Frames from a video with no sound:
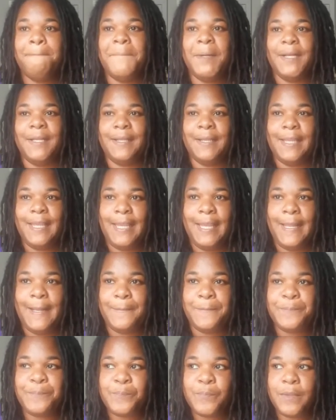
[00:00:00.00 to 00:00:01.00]
But
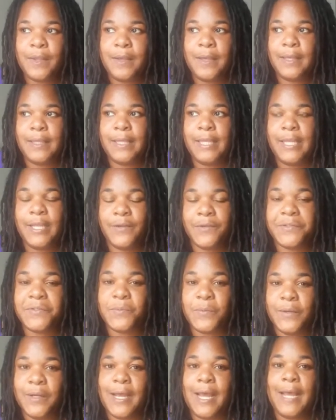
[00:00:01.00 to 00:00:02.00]
again,
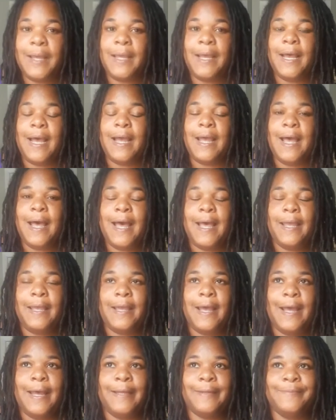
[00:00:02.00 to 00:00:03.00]
here's where
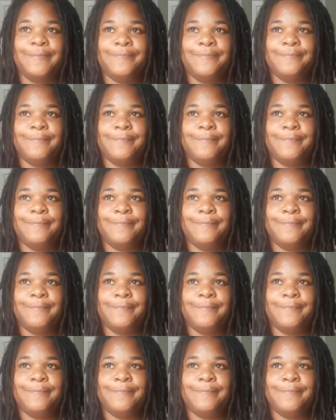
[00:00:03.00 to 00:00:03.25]
I